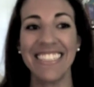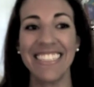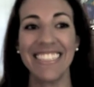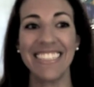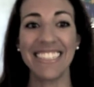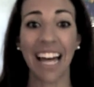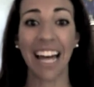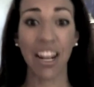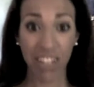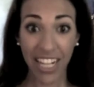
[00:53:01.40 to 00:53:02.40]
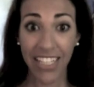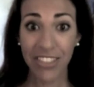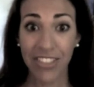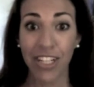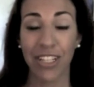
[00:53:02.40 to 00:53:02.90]
Saturdays,
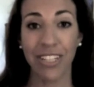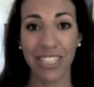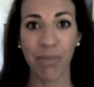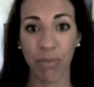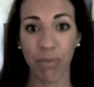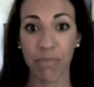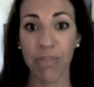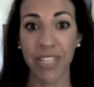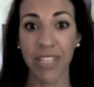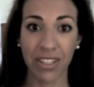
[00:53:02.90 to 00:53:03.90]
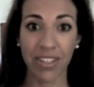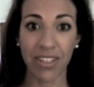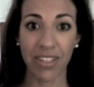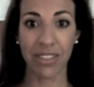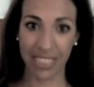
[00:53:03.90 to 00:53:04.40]
you need to come home from soccer
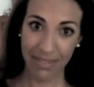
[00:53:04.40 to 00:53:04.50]
early